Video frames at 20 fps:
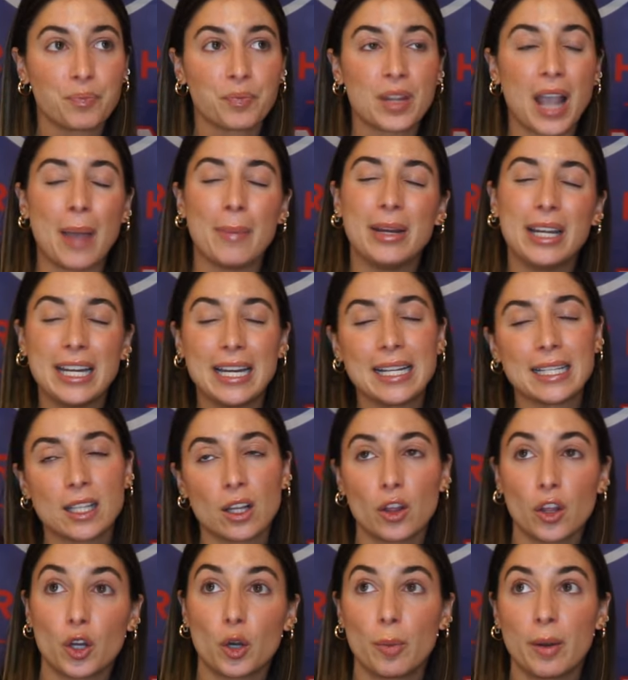I mean, it is a
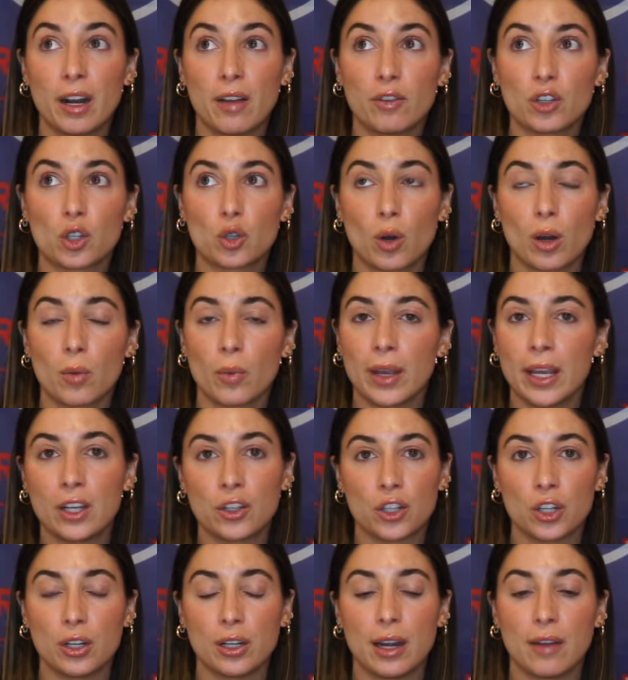little bit of a short week,
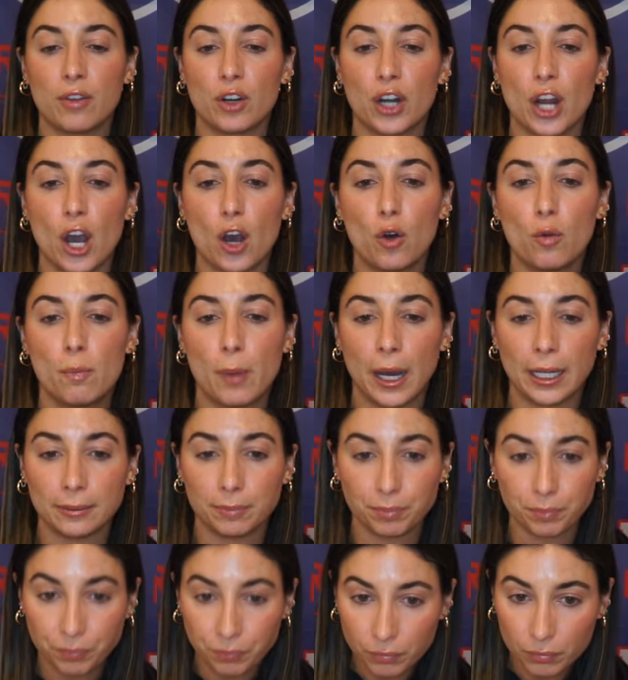so you never know,
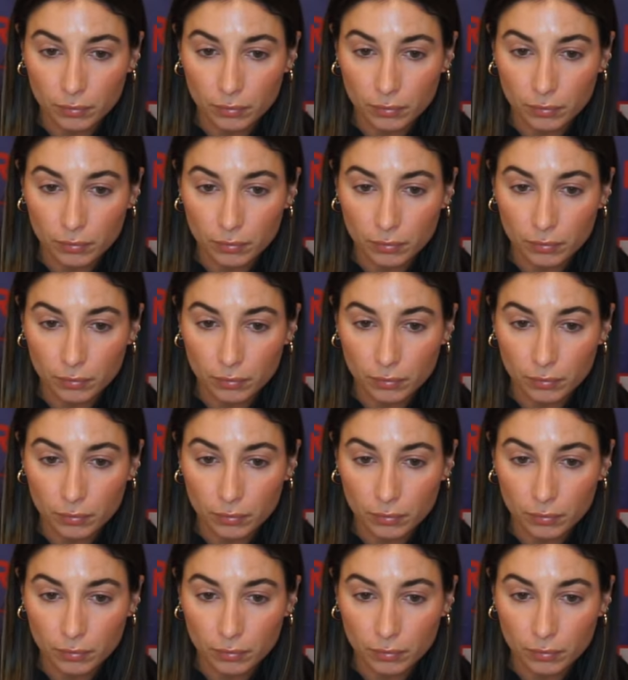but